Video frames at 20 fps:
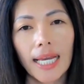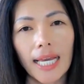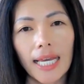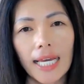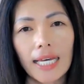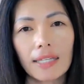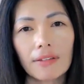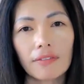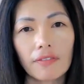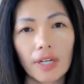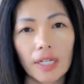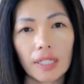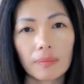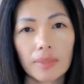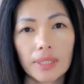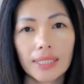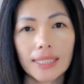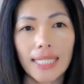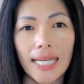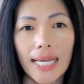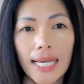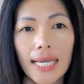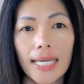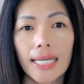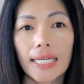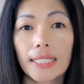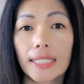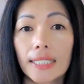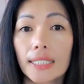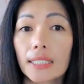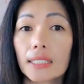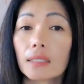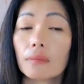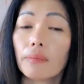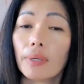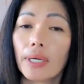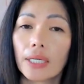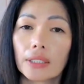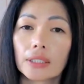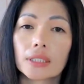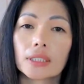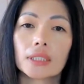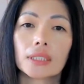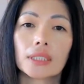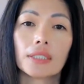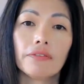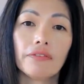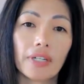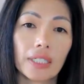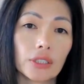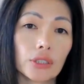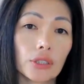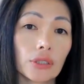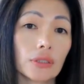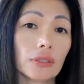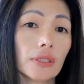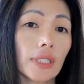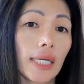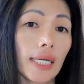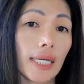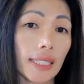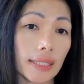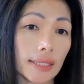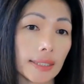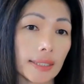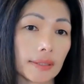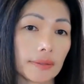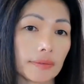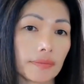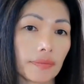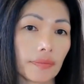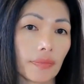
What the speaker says: and vitamins A and E compared to conventional eggs.